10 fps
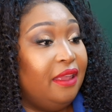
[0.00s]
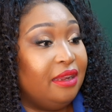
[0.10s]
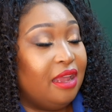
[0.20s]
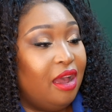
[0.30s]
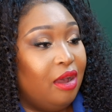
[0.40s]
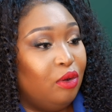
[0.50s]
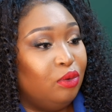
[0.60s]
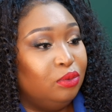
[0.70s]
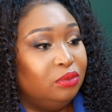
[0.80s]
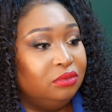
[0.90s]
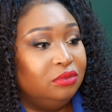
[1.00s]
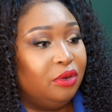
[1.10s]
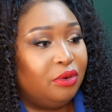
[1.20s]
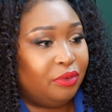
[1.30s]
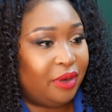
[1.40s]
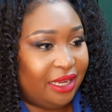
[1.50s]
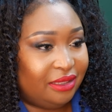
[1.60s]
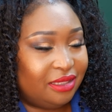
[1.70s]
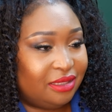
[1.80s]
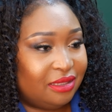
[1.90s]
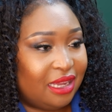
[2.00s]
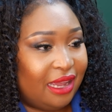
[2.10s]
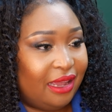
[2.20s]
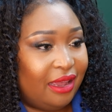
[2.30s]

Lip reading: And how great I